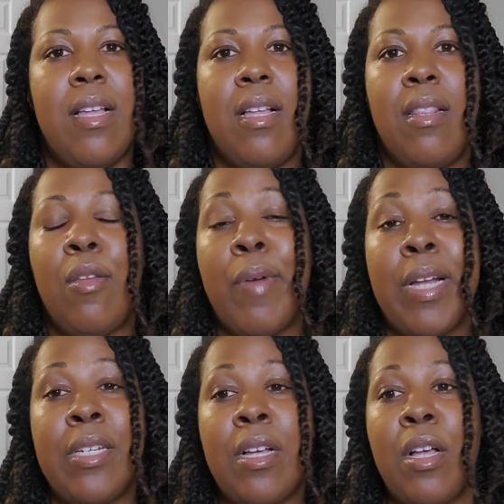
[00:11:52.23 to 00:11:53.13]

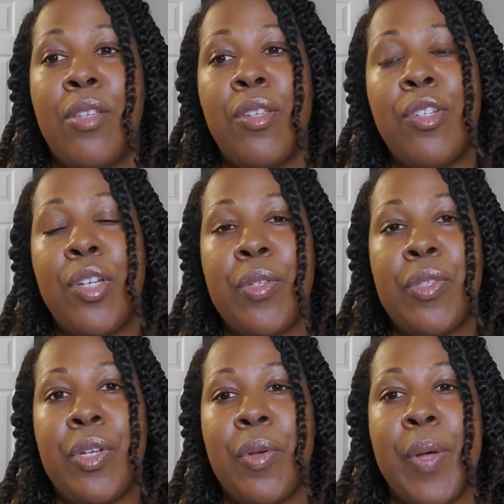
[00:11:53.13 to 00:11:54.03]
LaRonda also chose
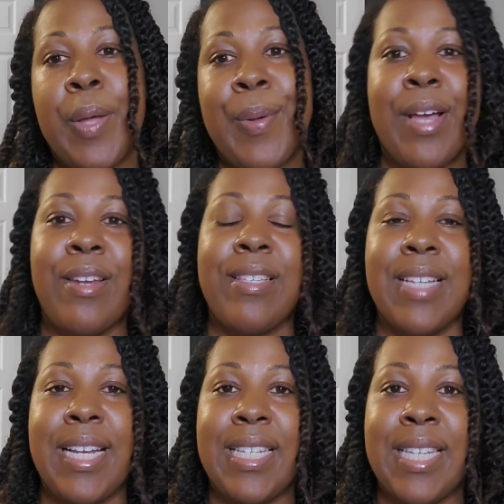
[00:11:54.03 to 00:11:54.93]
to go out on a
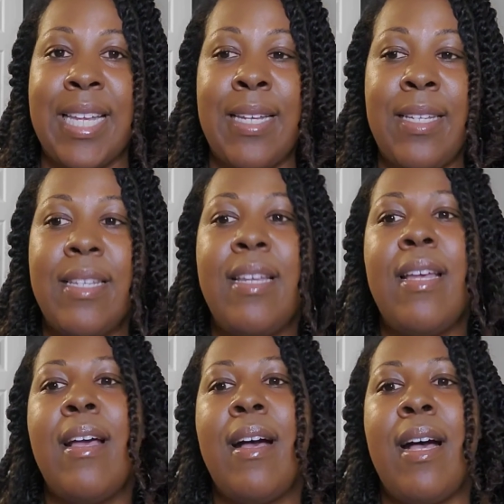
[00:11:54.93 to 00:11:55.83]
second date
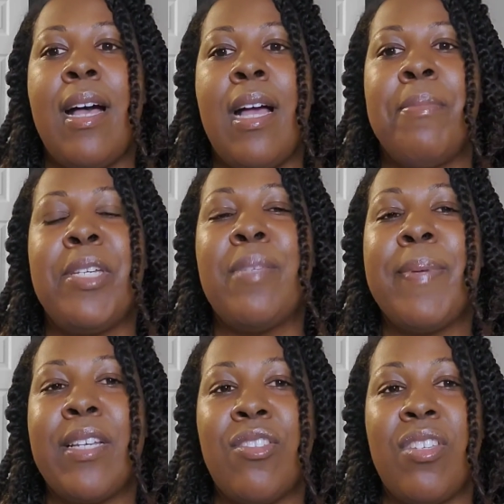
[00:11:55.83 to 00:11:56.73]
just
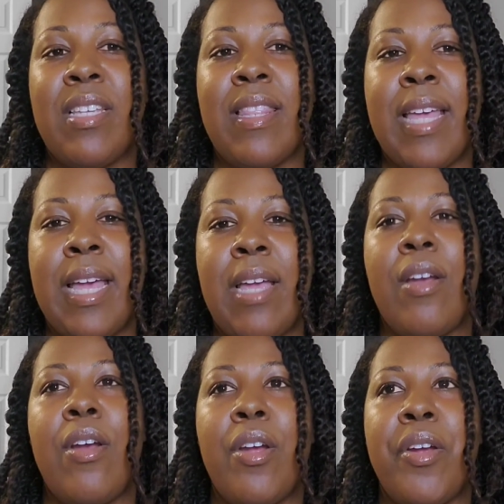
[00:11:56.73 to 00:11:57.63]
because she said that
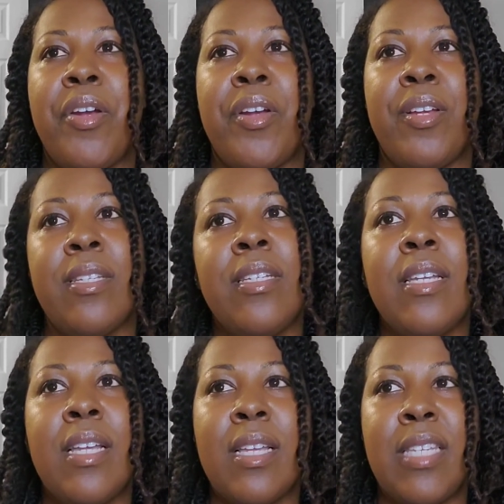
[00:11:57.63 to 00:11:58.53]
her
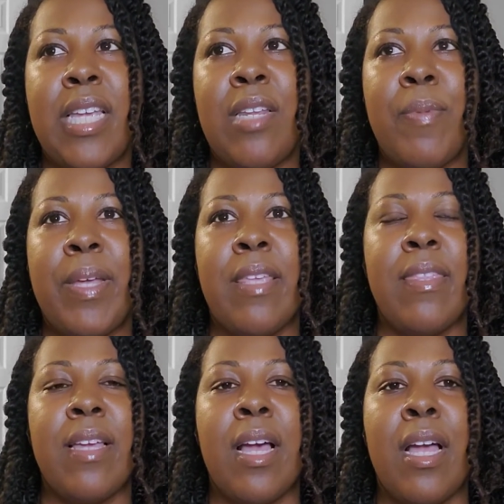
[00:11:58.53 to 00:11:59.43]
date
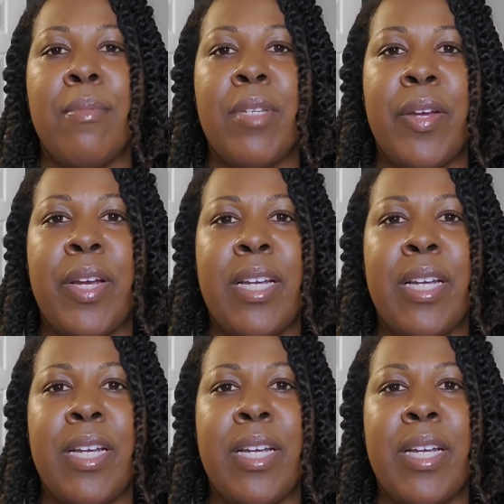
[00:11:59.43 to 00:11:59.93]
with Derek,